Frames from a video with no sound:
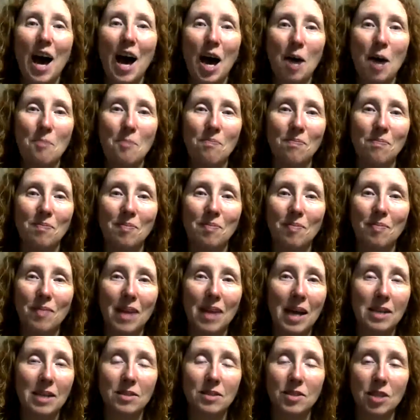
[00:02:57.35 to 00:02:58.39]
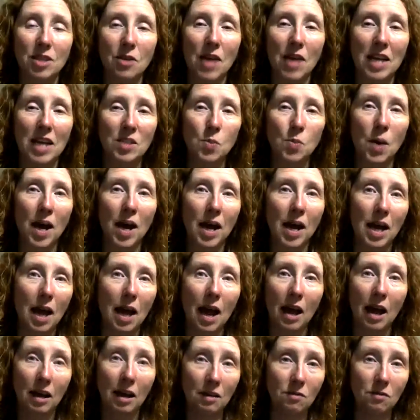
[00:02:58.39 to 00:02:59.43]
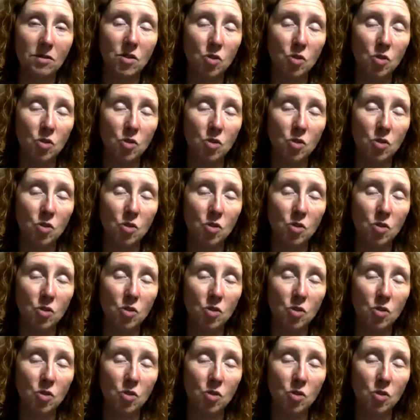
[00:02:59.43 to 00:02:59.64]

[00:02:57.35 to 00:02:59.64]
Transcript: And so that's why I